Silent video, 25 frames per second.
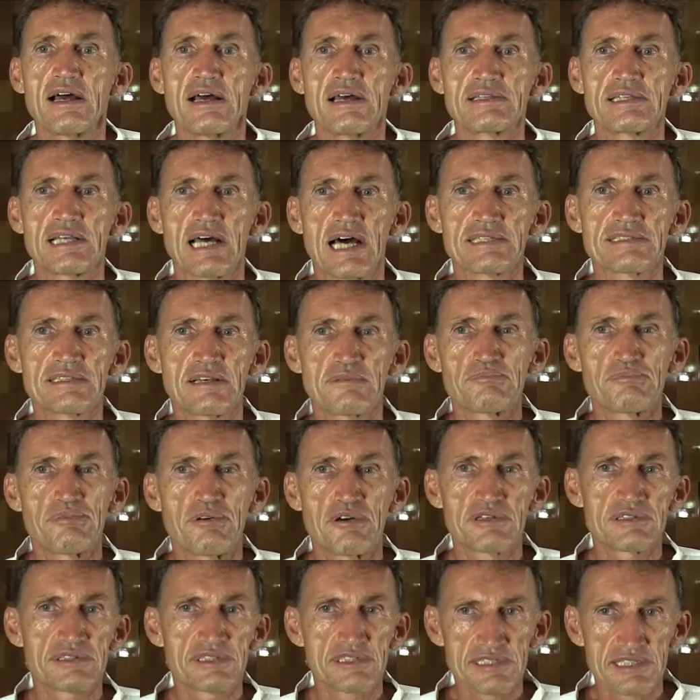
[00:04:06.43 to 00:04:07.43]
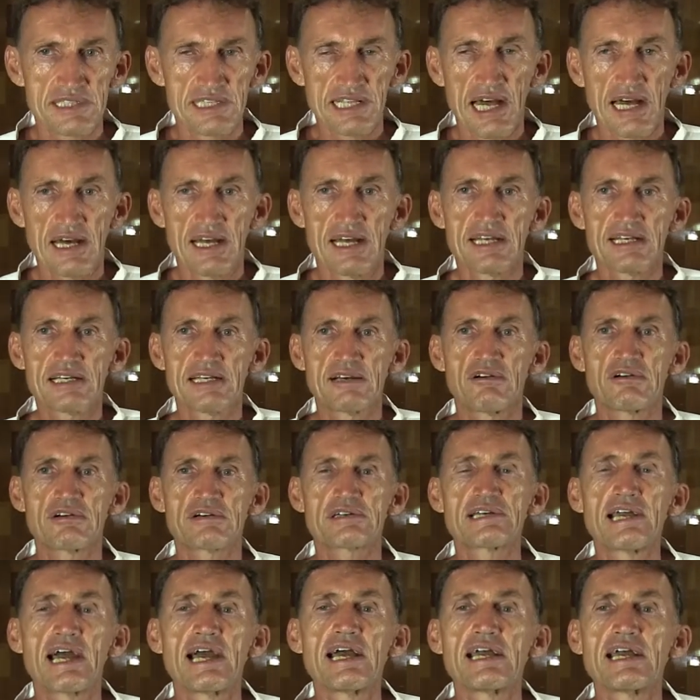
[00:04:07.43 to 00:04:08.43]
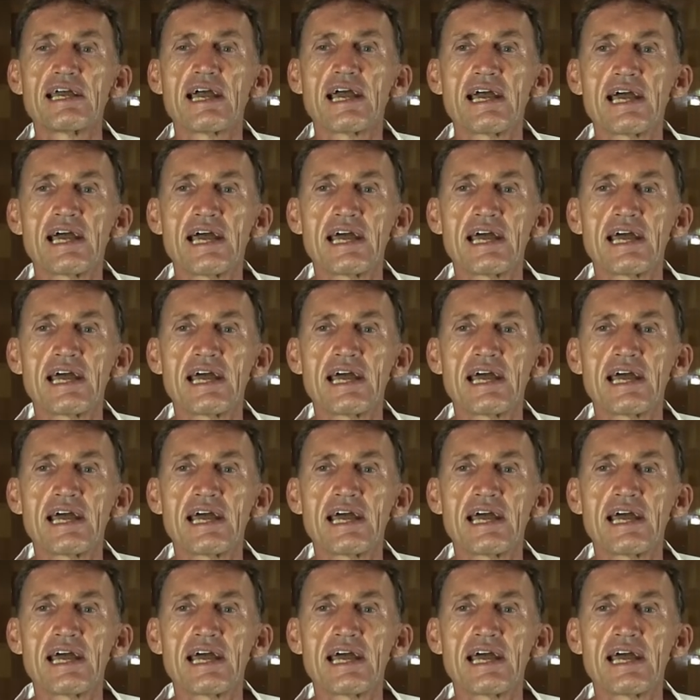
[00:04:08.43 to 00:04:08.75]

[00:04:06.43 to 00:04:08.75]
The other person is lying, okay,